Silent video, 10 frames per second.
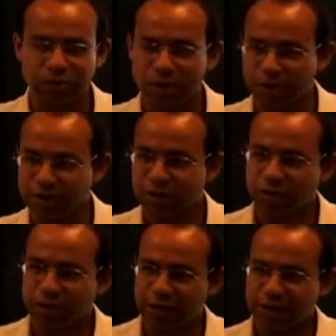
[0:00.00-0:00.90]
I'm going to
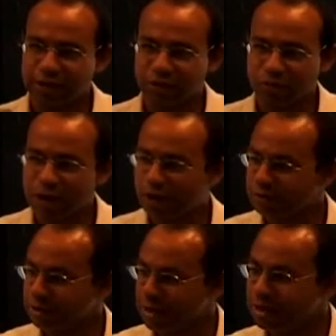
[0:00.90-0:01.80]
circulate this around
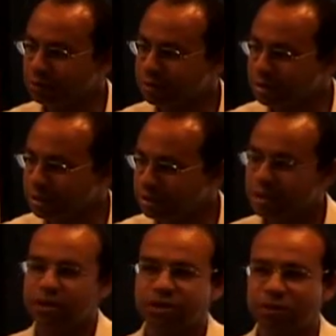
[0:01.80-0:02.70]
to let you see
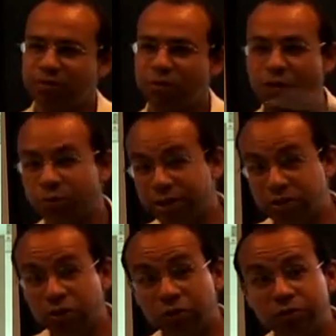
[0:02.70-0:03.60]
some of what we
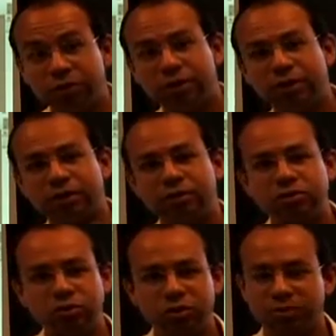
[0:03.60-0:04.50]
do
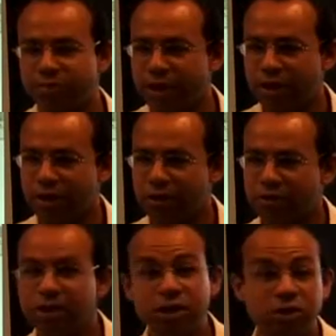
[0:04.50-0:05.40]
to compare
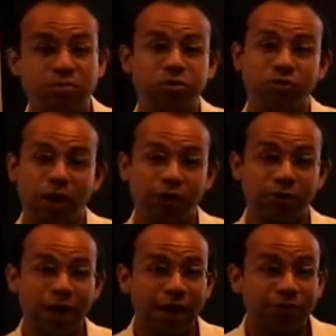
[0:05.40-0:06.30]
Egypt to other
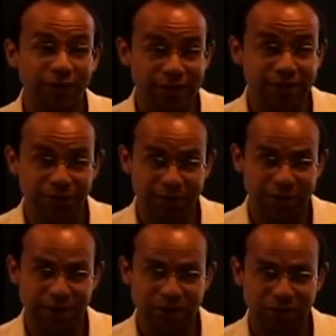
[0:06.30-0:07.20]
African
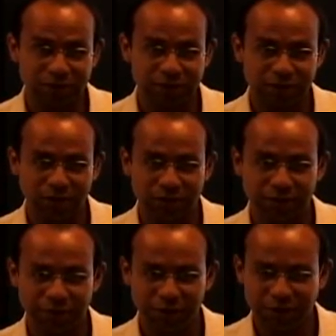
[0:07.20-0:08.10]
civilizations on a
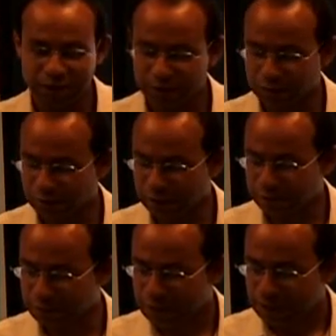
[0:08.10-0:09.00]
very technical
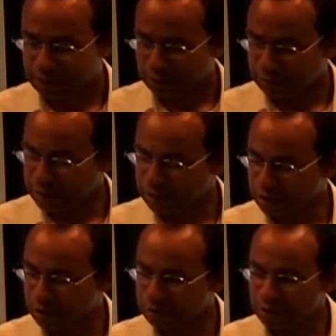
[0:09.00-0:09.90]
level. So these
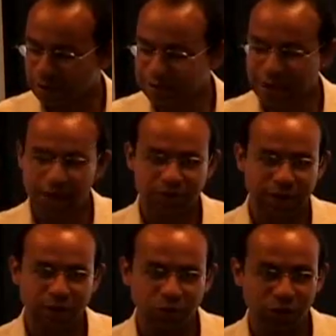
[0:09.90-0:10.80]
are scholars
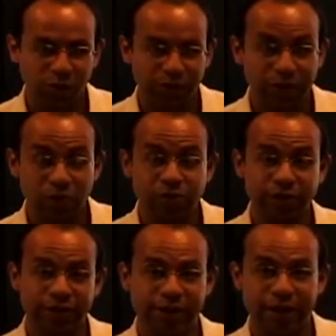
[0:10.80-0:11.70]
that I work with
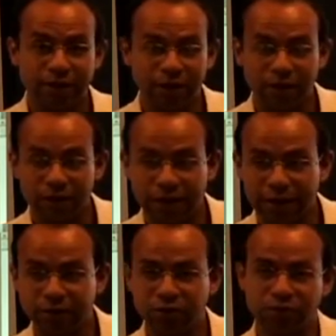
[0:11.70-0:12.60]
closely that are
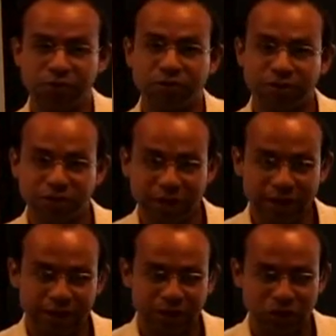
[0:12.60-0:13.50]
at the University of Cheikh
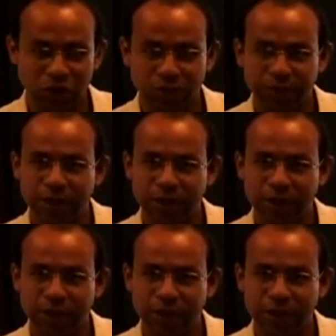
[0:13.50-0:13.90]
Anta Diop,